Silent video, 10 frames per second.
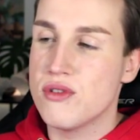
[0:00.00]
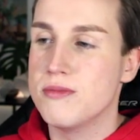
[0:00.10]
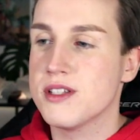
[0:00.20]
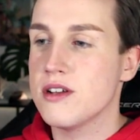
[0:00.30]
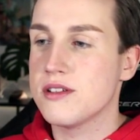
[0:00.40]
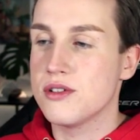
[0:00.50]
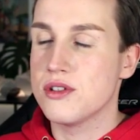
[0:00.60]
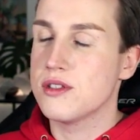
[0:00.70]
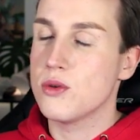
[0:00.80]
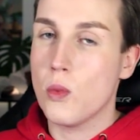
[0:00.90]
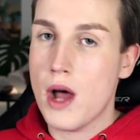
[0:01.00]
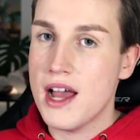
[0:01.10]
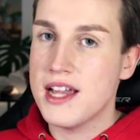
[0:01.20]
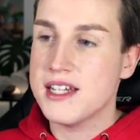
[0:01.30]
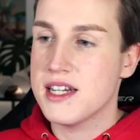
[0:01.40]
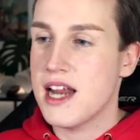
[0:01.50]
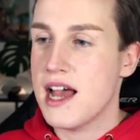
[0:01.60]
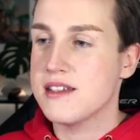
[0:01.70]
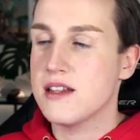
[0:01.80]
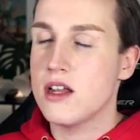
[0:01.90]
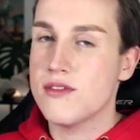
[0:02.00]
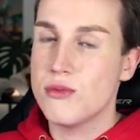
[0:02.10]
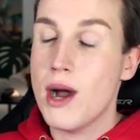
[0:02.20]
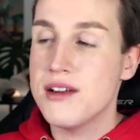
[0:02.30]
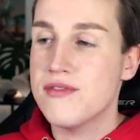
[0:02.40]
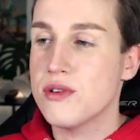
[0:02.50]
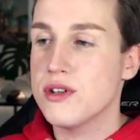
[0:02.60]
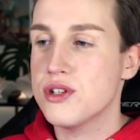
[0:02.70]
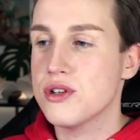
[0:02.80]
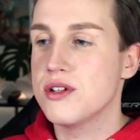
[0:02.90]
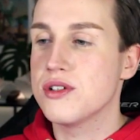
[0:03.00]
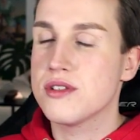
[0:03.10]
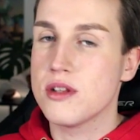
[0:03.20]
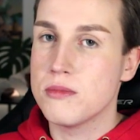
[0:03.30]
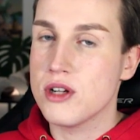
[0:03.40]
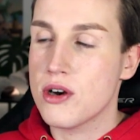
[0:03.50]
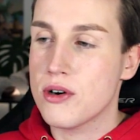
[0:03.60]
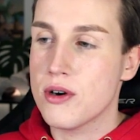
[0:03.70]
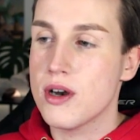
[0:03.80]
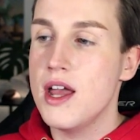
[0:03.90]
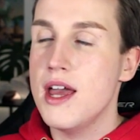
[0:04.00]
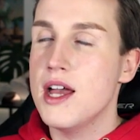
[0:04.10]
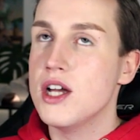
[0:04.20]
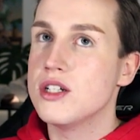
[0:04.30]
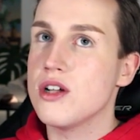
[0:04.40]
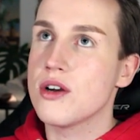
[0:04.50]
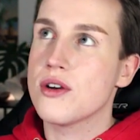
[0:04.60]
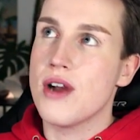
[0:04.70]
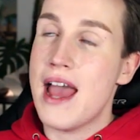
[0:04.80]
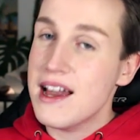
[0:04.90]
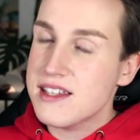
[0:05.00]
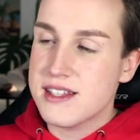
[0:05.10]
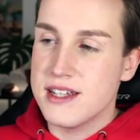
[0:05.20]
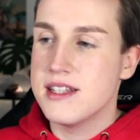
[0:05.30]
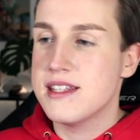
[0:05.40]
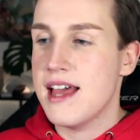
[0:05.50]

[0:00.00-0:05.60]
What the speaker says: room is also just white, and it has a lot of white furniture and just some darker accents.